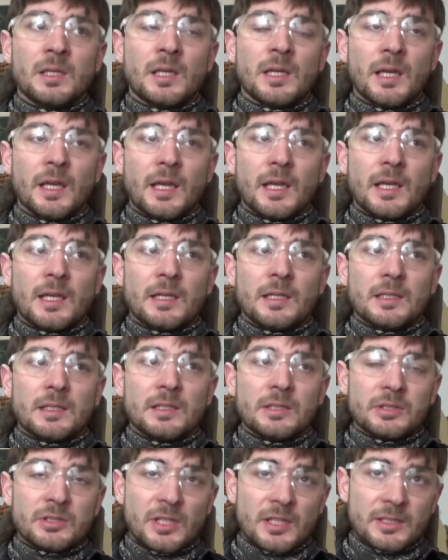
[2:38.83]
And
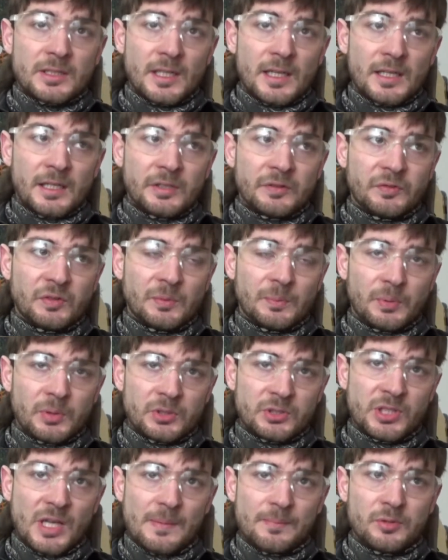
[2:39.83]
he says that if your
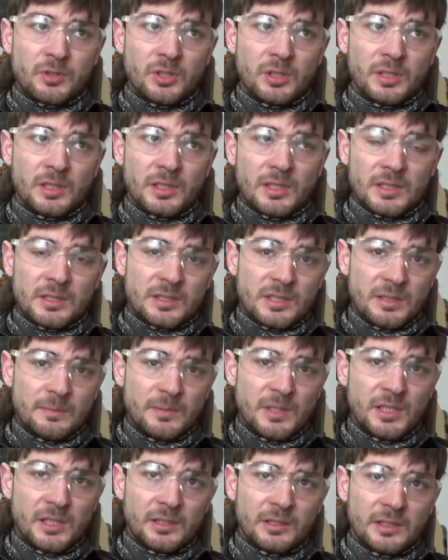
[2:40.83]
perception is
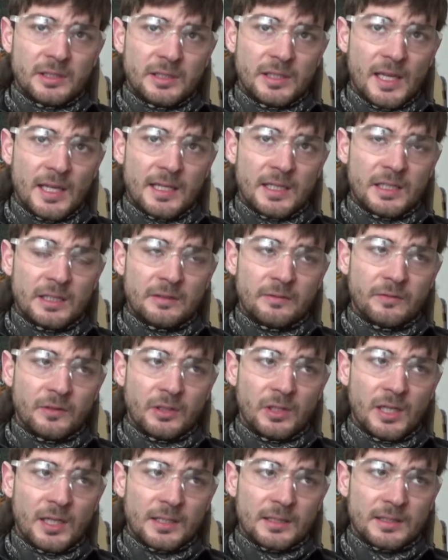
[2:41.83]
immediately negative, a
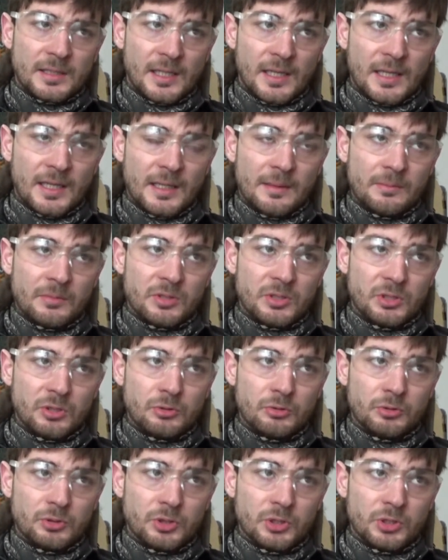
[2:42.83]
lot of times
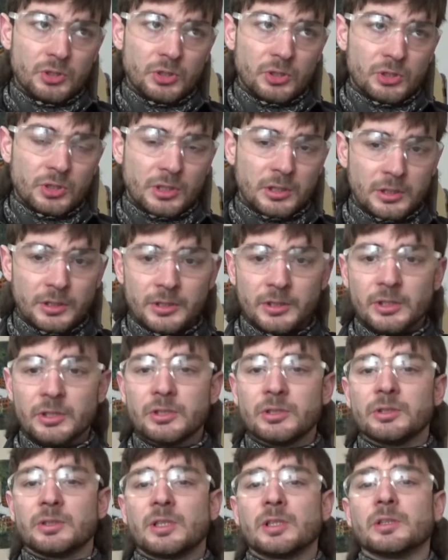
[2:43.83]
you should just clear
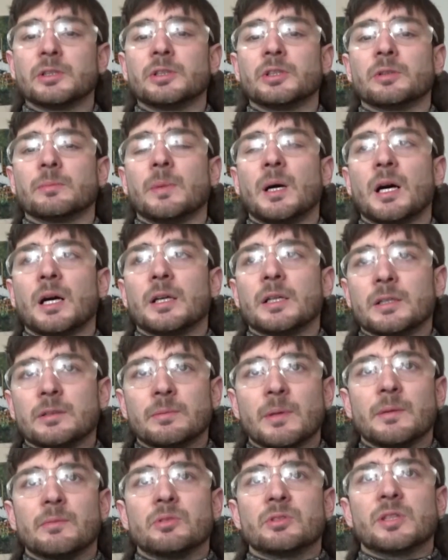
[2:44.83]
your mind,
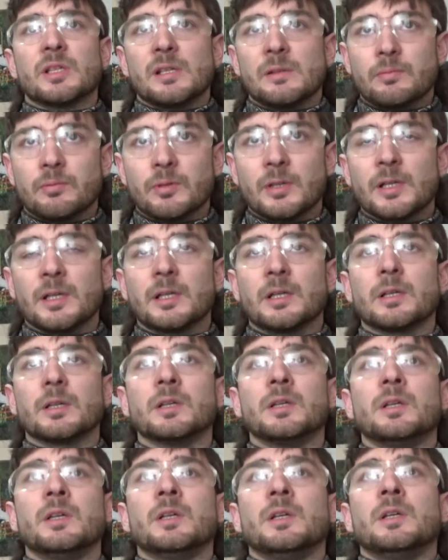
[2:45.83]
maybe say a
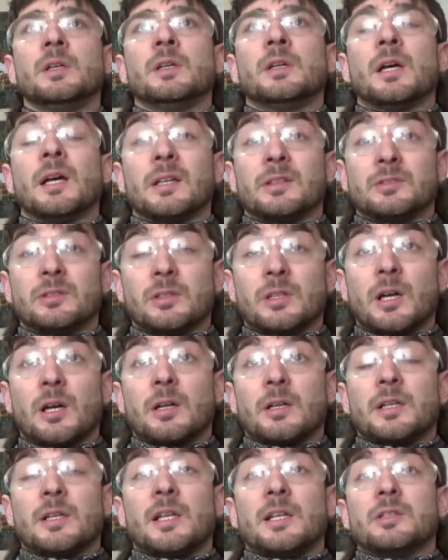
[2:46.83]
prayer, ask your
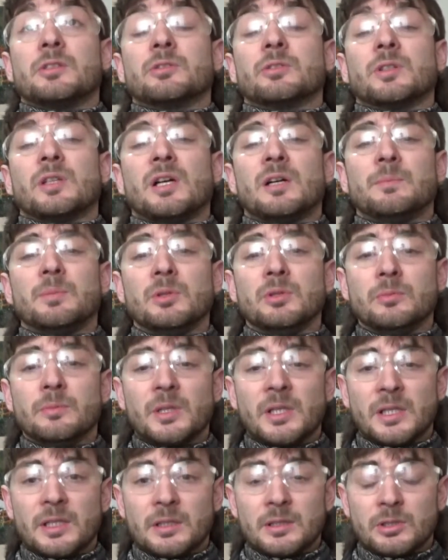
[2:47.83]
guardian angel to help
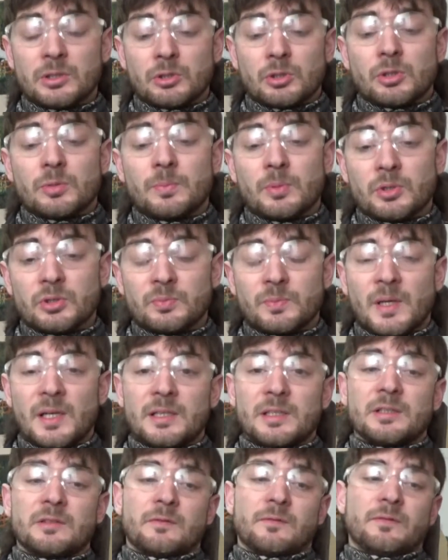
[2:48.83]
illuminate your
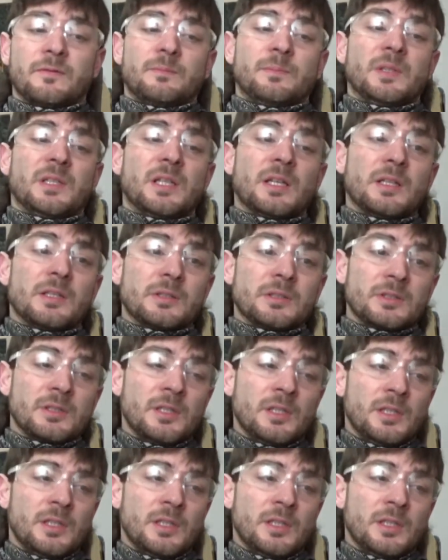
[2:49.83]
perspective, because